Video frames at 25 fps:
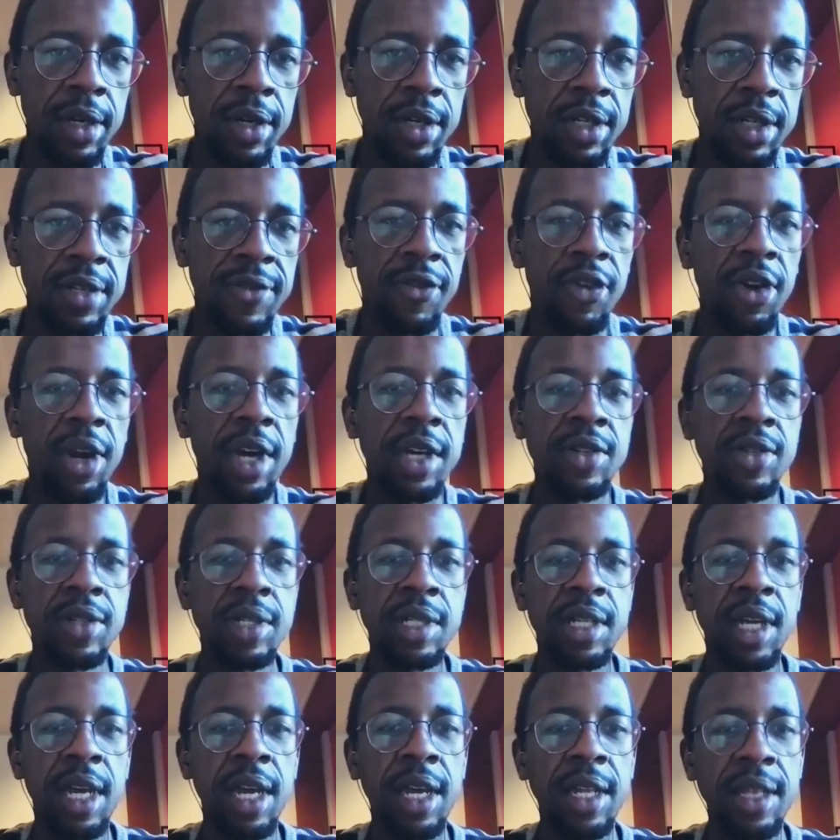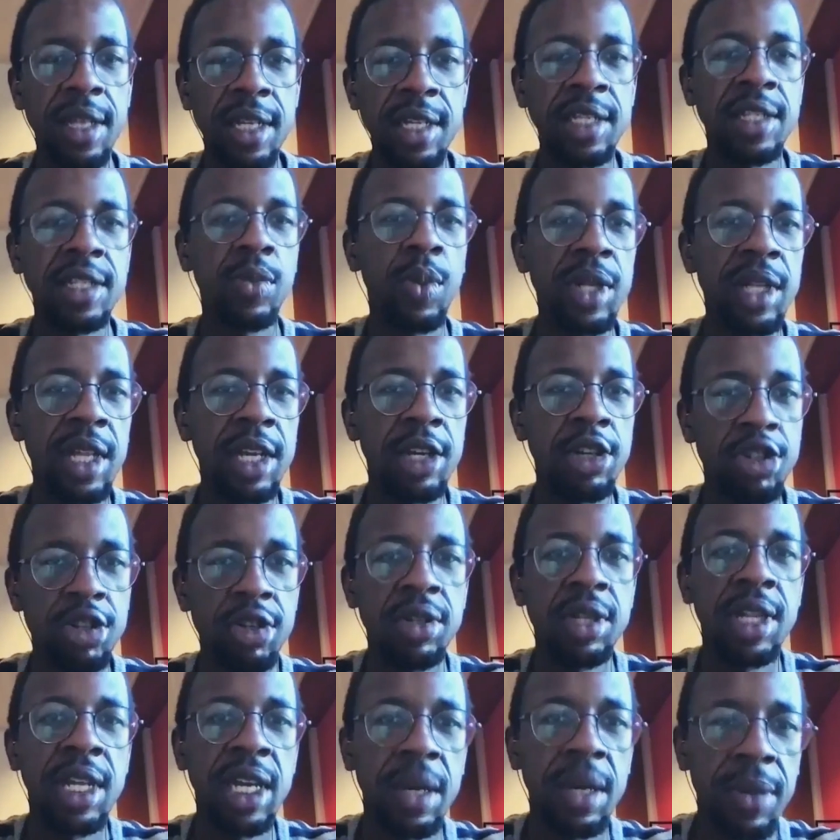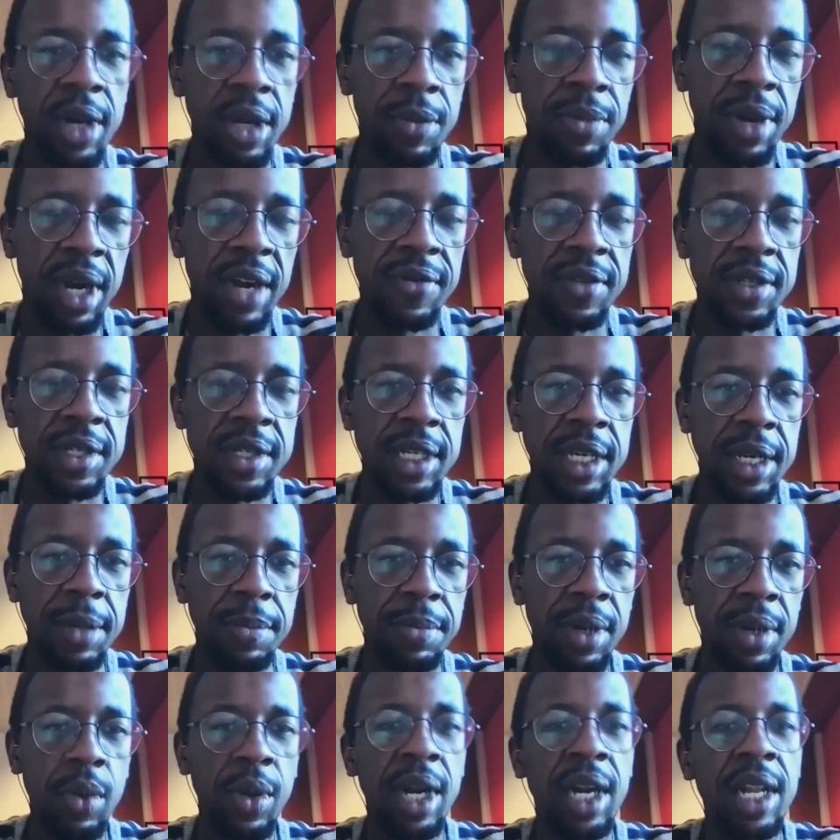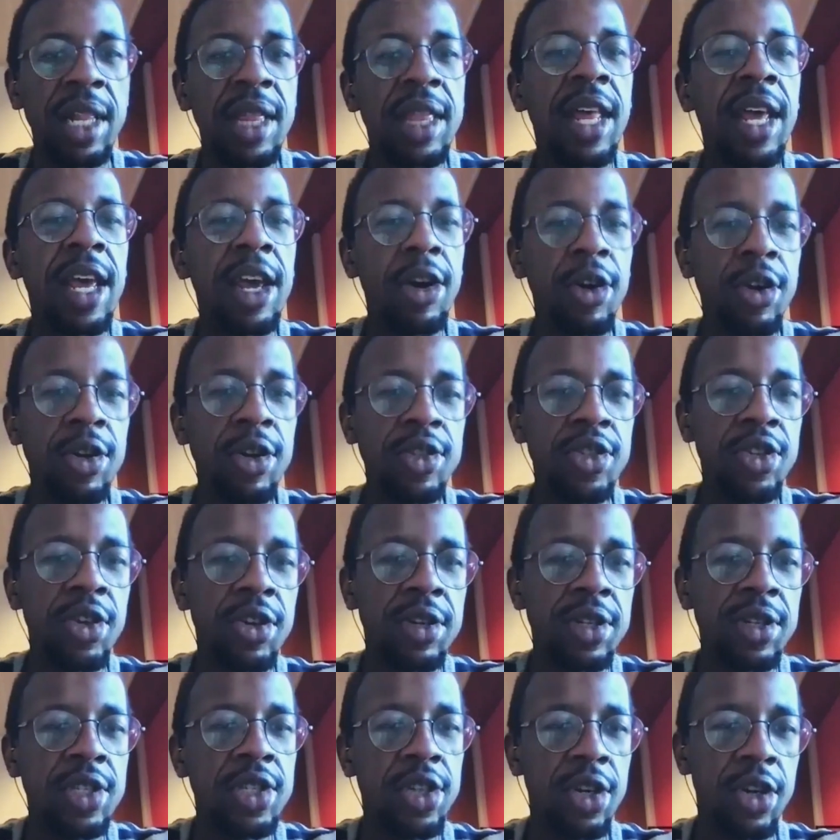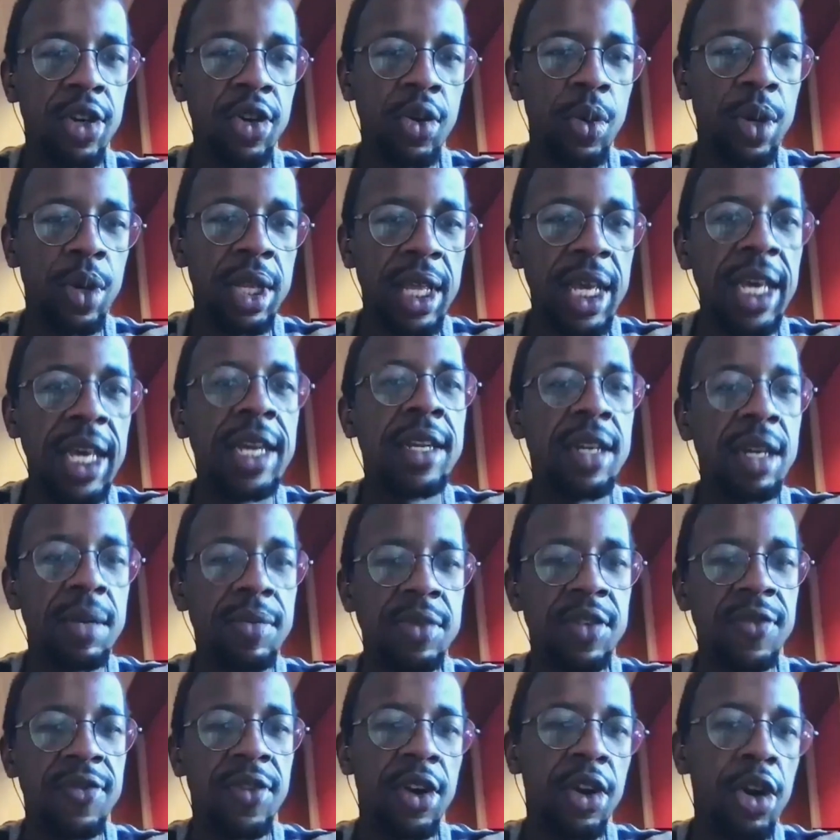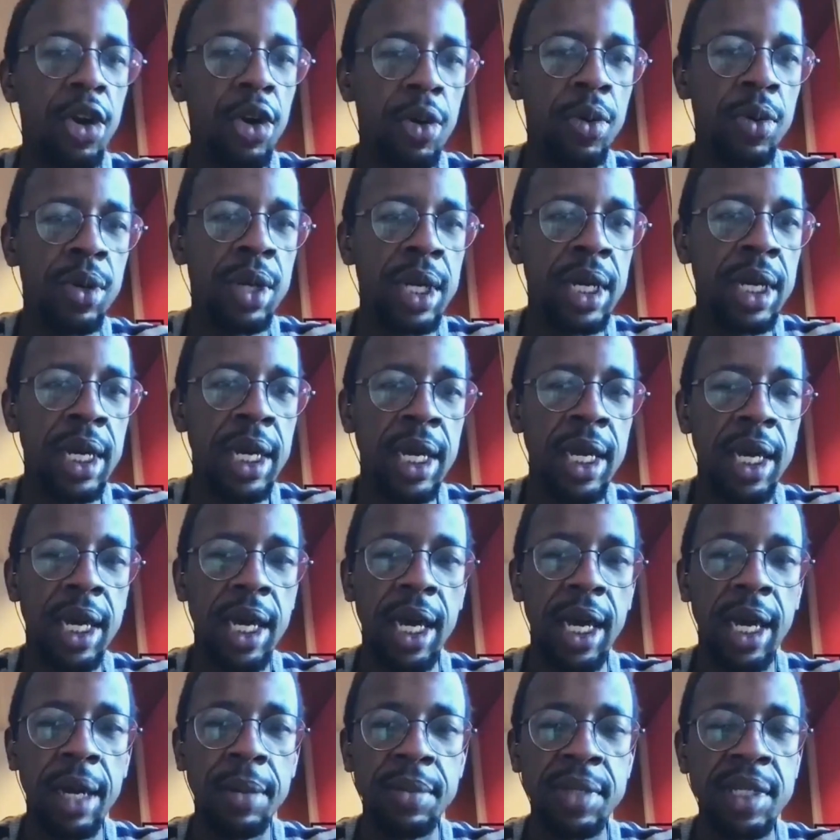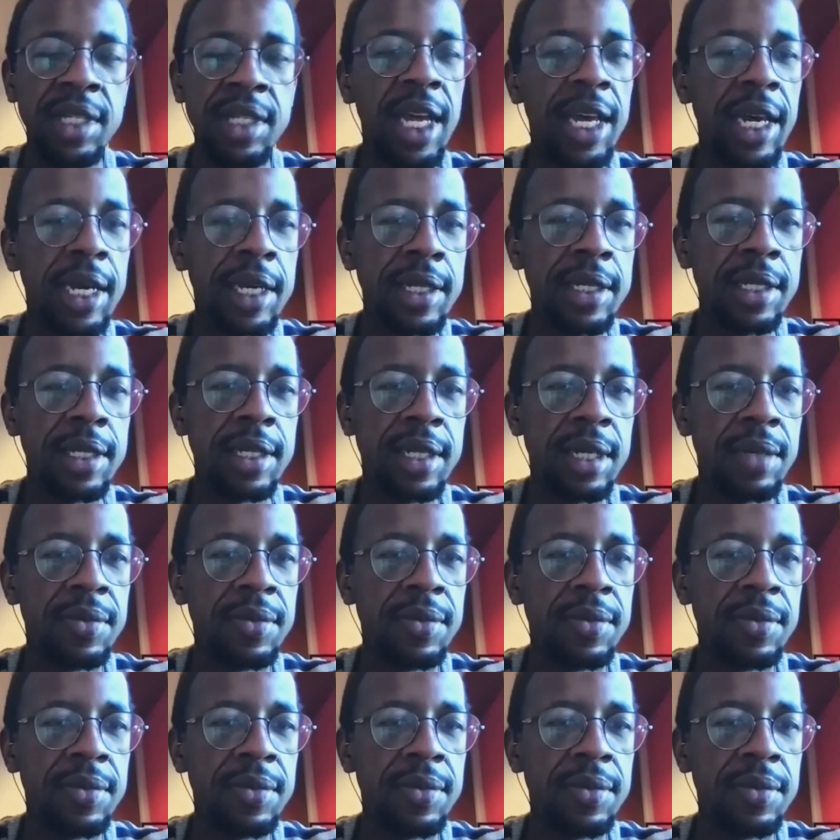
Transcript: Because for us to say this is what they should think about privacy, but what are they also concerned with in terms of their own stakes, in